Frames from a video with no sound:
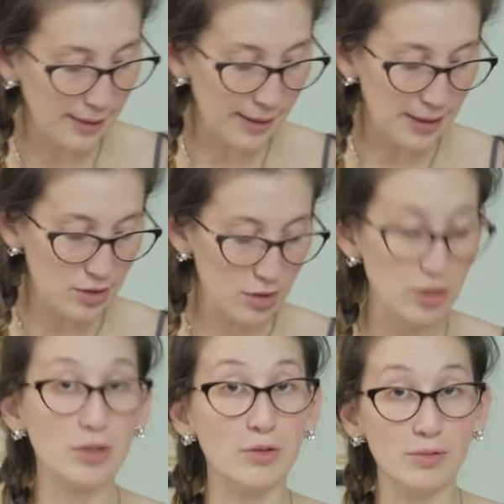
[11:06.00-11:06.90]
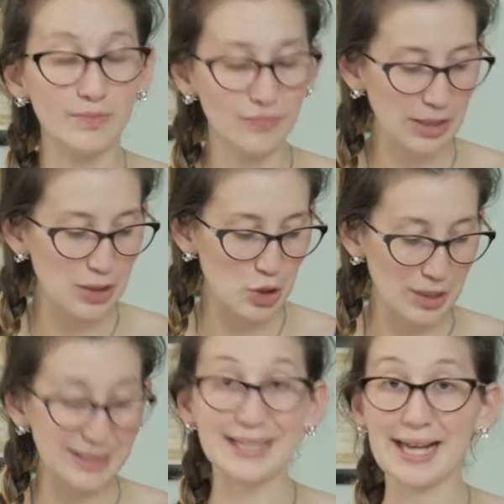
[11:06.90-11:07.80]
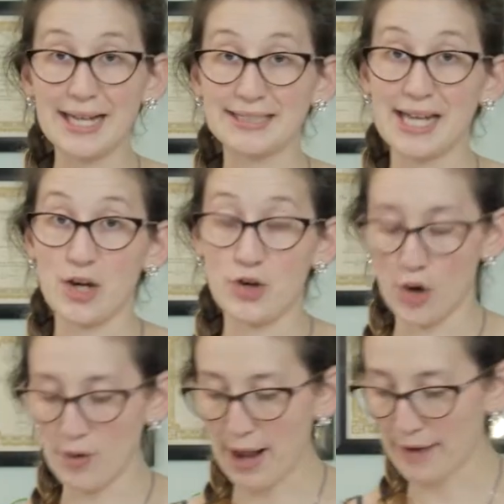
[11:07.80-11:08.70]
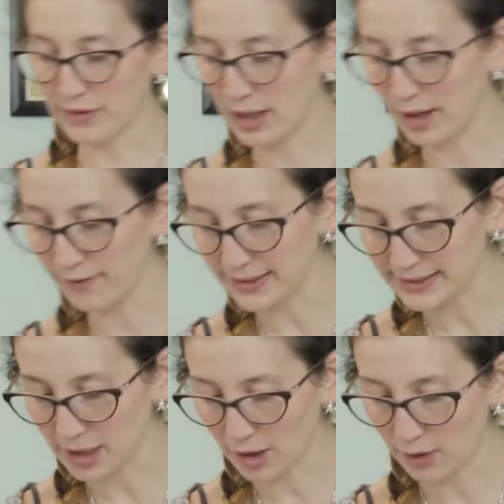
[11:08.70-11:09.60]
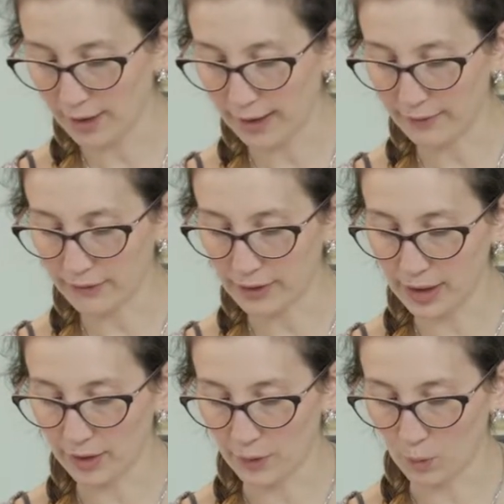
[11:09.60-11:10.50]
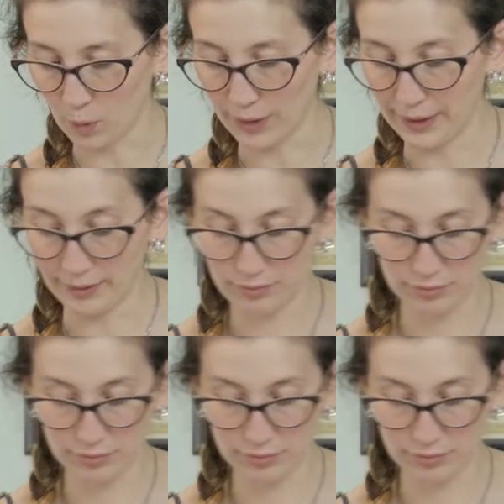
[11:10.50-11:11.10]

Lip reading: like to do, just in case I don't have enough, is go every other one.